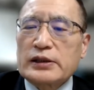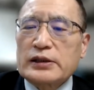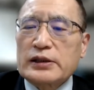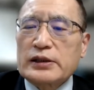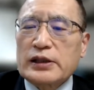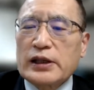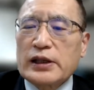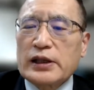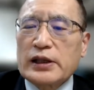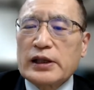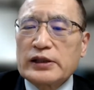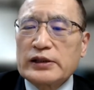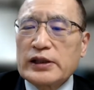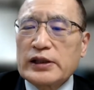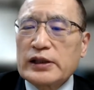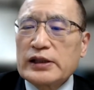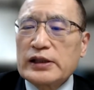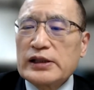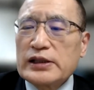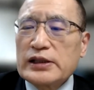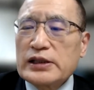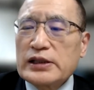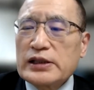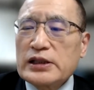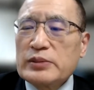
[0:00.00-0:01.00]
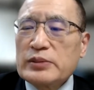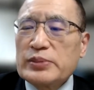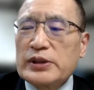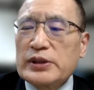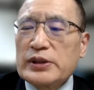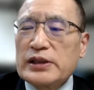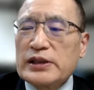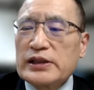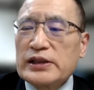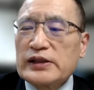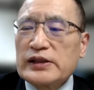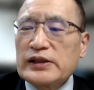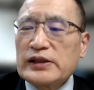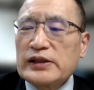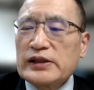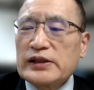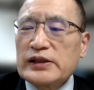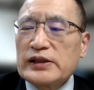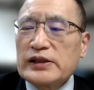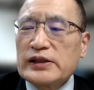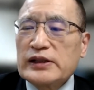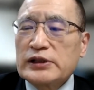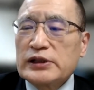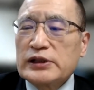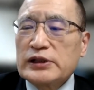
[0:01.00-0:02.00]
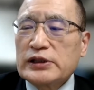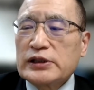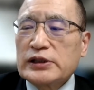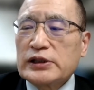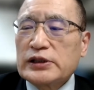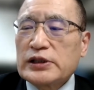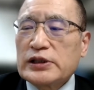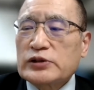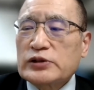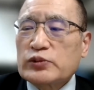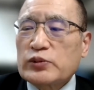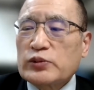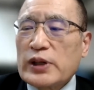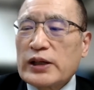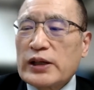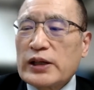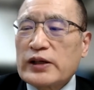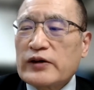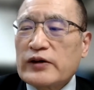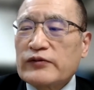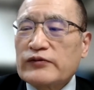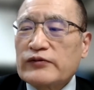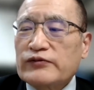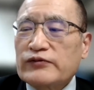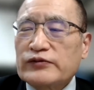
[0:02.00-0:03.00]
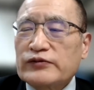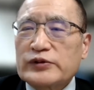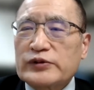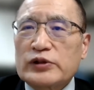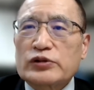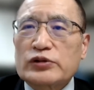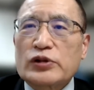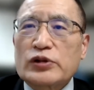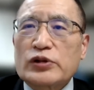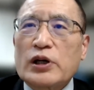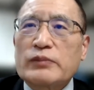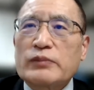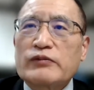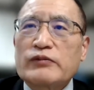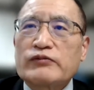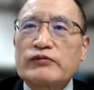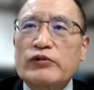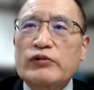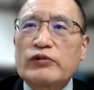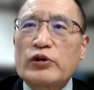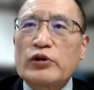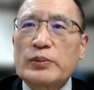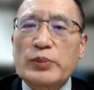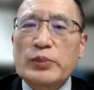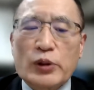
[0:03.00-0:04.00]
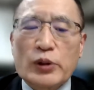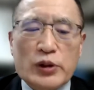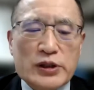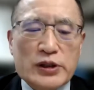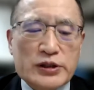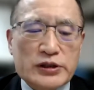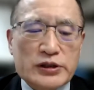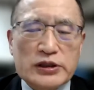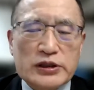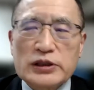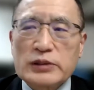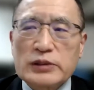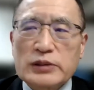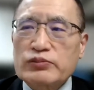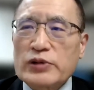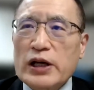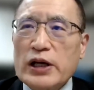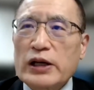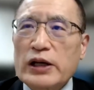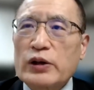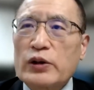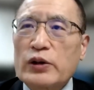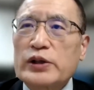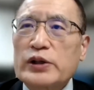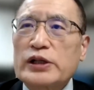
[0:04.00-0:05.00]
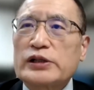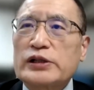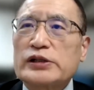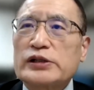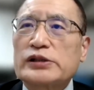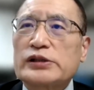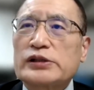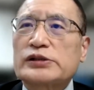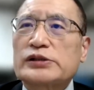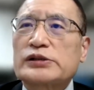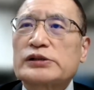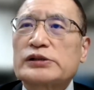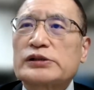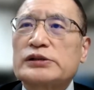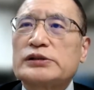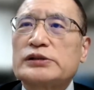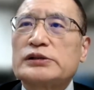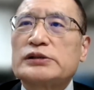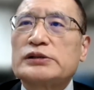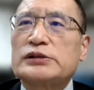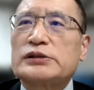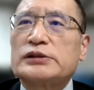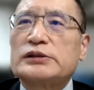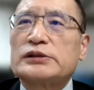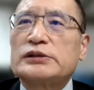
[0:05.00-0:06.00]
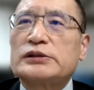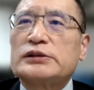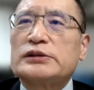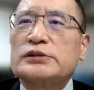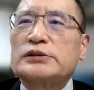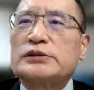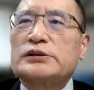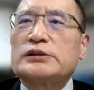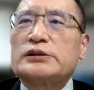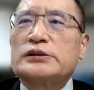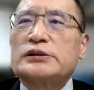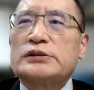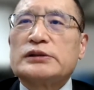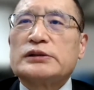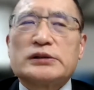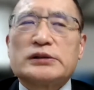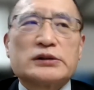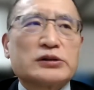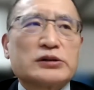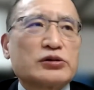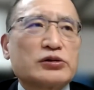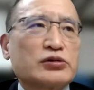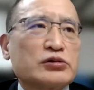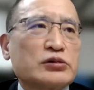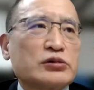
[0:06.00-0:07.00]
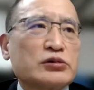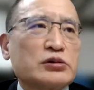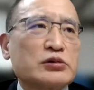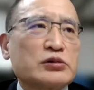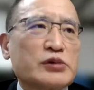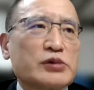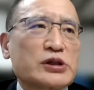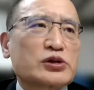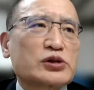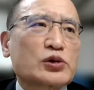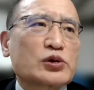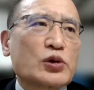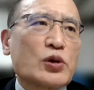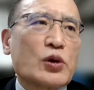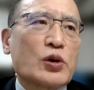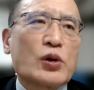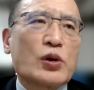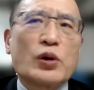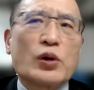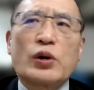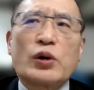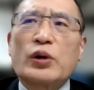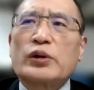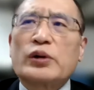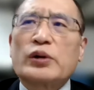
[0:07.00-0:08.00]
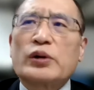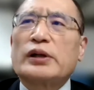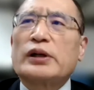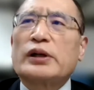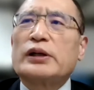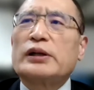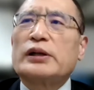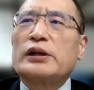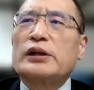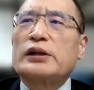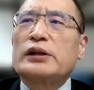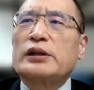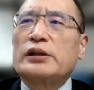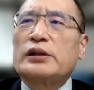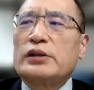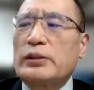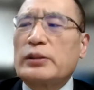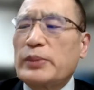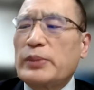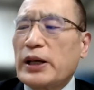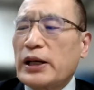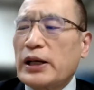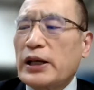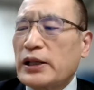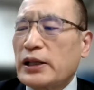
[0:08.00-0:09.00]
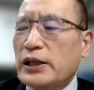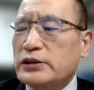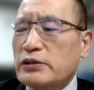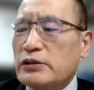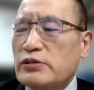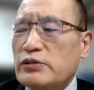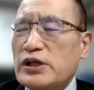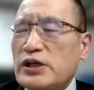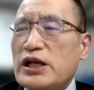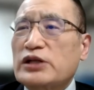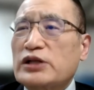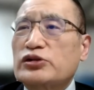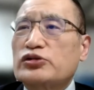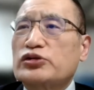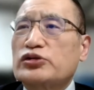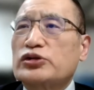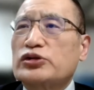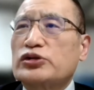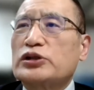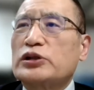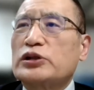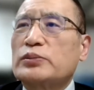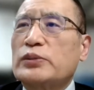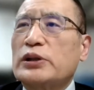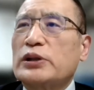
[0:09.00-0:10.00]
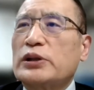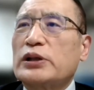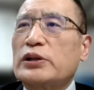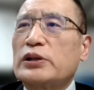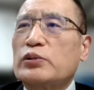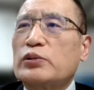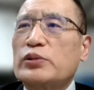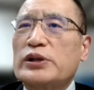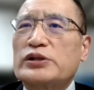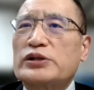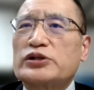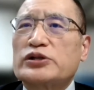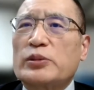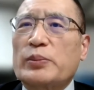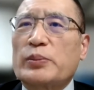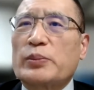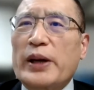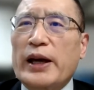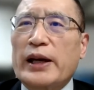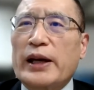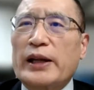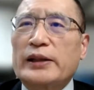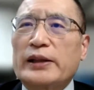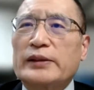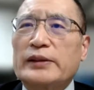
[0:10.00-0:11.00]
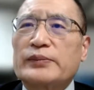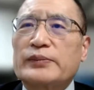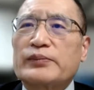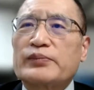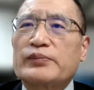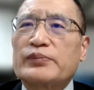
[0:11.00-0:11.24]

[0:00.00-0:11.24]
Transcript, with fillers: Candidate Lee believes it is one of the top foreign policy priorities to restore the bilateral relationship uh, with Japan.